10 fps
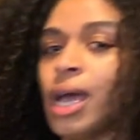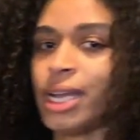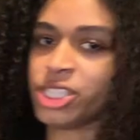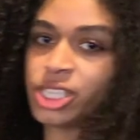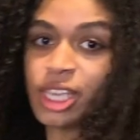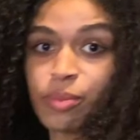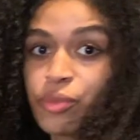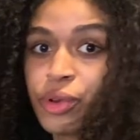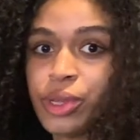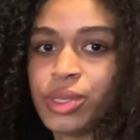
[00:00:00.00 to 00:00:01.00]
I just keep
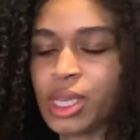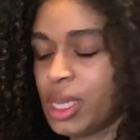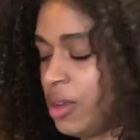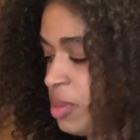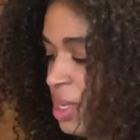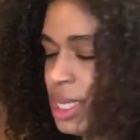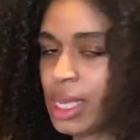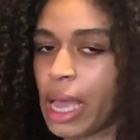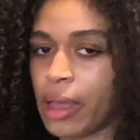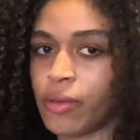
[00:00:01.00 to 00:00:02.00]
reusing gloves because I
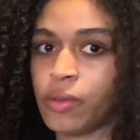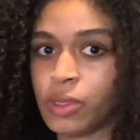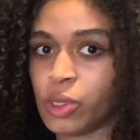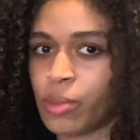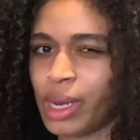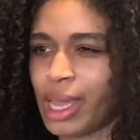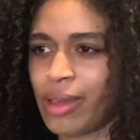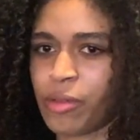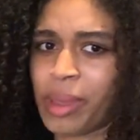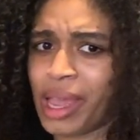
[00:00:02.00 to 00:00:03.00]
have so many. I
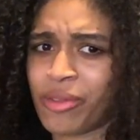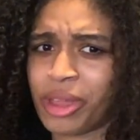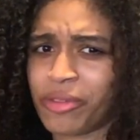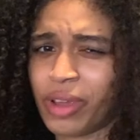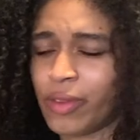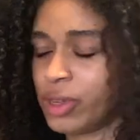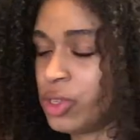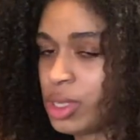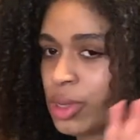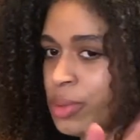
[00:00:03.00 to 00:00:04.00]
have a pack of like 500.
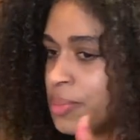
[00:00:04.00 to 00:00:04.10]
So